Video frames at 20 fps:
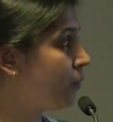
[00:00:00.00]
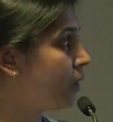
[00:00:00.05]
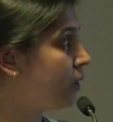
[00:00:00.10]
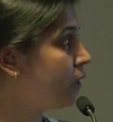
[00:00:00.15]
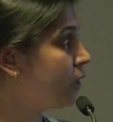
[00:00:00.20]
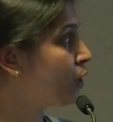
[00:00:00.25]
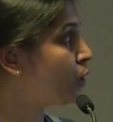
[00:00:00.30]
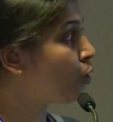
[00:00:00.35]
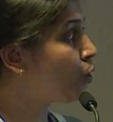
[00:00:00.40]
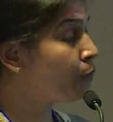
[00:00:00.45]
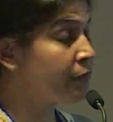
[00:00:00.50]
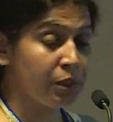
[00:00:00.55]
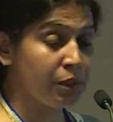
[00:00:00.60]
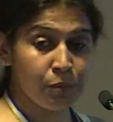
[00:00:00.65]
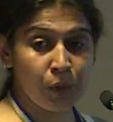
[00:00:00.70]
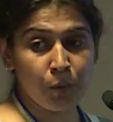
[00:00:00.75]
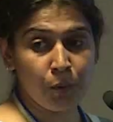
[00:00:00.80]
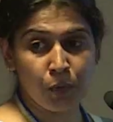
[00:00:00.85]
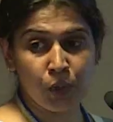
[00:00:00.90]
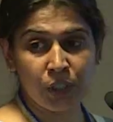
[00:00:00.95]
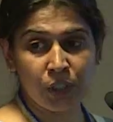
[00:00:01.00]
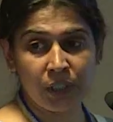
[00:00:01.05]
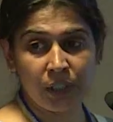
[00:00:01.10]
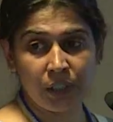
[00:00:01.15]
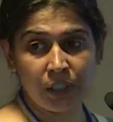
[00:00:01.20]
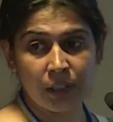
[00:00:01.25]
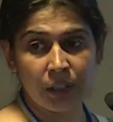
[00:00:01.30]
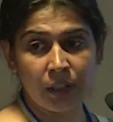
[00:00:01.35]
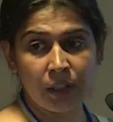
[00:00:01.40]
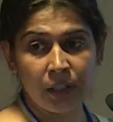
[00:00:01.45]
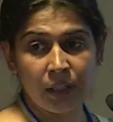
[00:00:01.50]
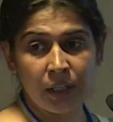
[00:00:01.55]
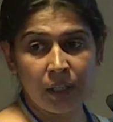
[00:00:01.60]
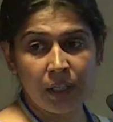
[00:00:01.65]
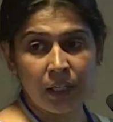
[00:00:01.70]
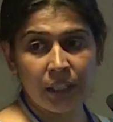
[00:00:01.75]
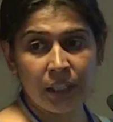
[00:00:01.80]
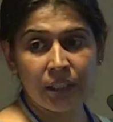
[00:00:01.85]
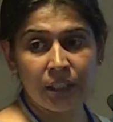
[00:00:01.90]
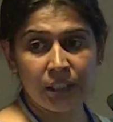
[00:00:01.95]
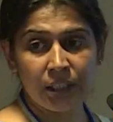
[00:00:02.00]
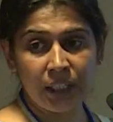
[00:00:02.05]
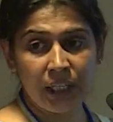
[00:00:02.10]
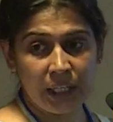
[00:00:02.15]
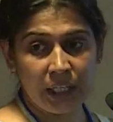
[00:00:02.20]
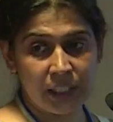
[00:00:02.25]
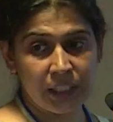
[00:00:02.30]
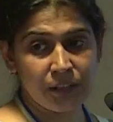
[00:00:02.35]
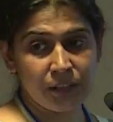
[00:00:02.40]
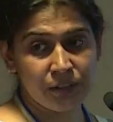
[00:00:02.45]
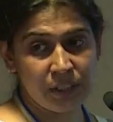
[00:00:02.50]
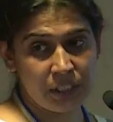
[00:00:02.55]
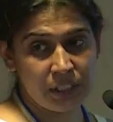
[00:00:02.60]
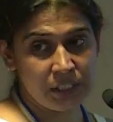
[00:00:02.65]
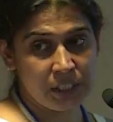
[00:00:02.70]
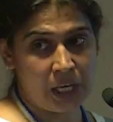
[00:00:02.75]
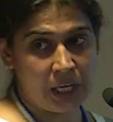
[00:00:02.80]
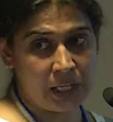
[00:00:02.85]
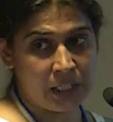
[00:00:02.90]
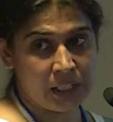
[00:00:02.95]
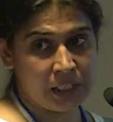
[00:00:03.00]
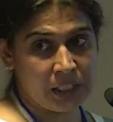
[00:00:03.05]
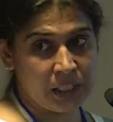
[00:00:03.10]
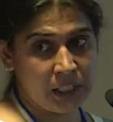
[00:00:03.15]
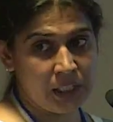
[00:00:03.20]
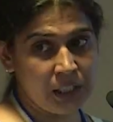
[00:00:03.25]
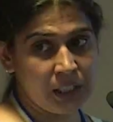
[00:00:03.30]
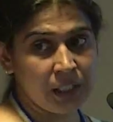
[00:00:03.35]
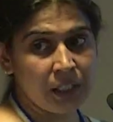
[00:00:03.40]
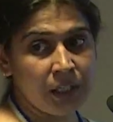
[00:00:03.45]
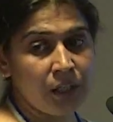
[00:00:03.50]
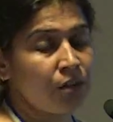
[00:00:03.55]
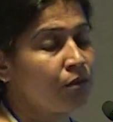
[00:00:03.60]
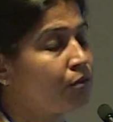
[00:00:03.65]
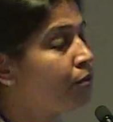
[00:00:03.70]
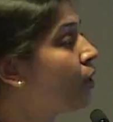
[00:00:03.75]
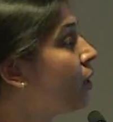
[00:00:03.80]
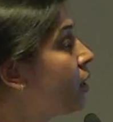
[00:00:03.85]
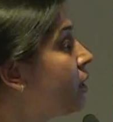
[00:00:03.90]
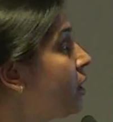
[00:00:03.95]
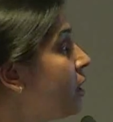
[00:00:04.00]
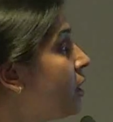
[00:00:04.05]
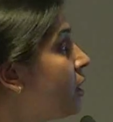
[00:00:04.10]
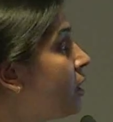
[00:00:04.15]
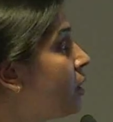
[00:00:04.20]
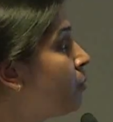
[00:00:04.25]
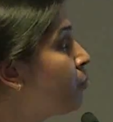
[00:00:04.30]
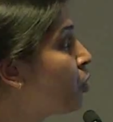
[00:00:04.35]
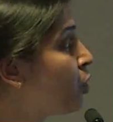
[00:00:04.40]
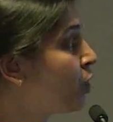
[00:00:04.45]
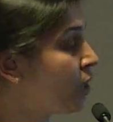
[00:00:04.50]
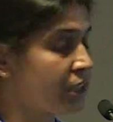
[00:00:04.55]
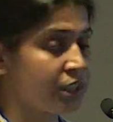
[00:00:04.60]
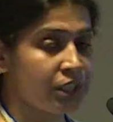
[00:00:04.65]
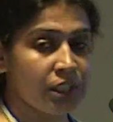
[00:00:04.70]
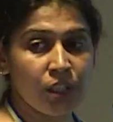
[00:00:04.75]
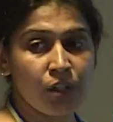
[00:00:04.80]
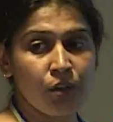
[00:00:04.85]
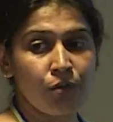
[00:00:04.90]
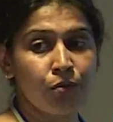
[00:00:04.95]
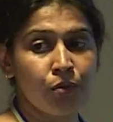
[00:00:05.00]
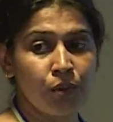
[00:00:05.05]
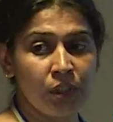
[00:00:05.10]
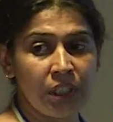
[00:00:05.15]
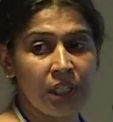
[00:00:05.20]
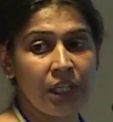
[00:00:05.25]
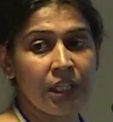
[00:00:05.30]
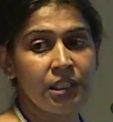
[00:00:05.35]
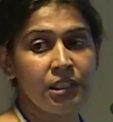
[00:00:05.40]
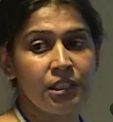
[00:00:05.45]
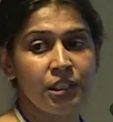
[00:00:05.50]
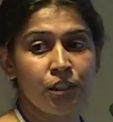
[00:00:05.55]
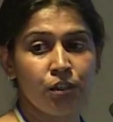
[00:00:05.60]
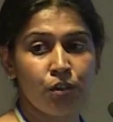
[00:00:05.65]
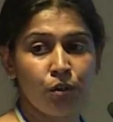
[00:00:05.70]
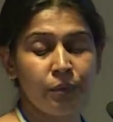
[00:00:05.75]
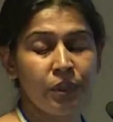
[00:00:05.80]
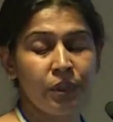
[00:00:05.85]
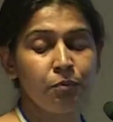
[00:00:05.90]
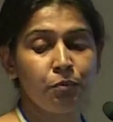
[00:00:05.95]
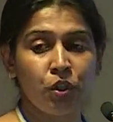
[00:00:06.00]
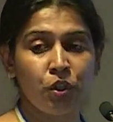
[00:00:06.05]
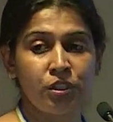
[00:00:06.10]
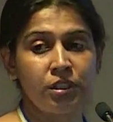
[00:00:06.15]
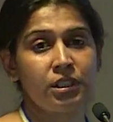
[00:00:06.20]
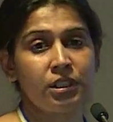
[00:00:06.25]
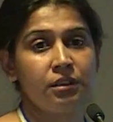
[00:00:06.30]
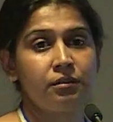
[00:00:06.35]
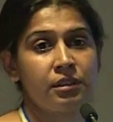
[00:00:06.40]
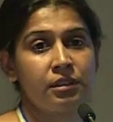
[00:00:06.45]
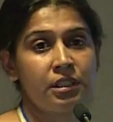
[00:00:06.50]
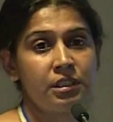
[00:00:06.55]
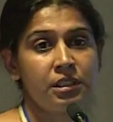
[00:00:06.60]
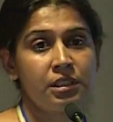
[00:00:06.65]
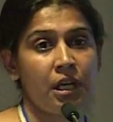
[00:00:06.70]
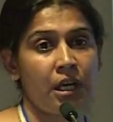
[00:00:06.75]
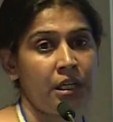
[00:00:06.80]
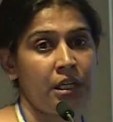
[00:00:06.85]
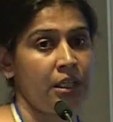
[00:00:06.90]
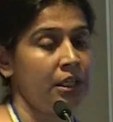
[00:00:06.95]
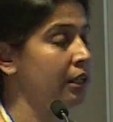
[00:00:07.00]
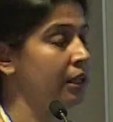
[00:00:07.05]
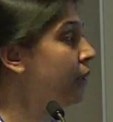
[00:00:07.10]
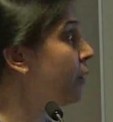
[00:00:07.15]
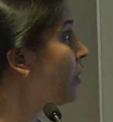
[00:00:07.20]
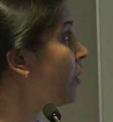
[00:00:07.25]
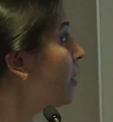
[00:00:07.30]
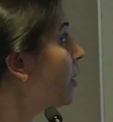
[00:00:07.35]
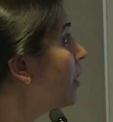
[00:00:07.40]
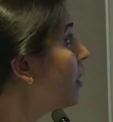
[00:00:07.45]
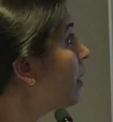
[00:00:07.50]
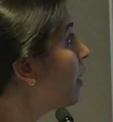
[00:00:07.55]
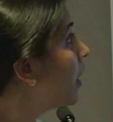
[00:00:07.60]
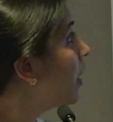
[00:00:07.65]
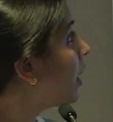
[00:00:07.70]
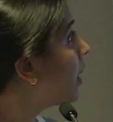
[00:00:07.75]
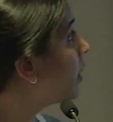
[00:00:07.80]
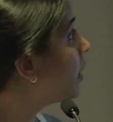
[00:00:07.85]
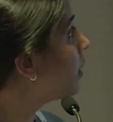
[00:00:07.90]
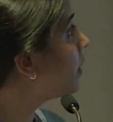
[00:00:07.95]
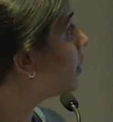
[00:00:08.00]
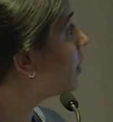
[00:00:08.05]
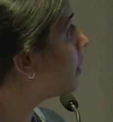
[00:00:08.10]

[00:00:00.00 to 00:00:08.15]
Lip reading: genomic promoter in the negative sense RNA for the production of full-length genomic positive sense RNA. And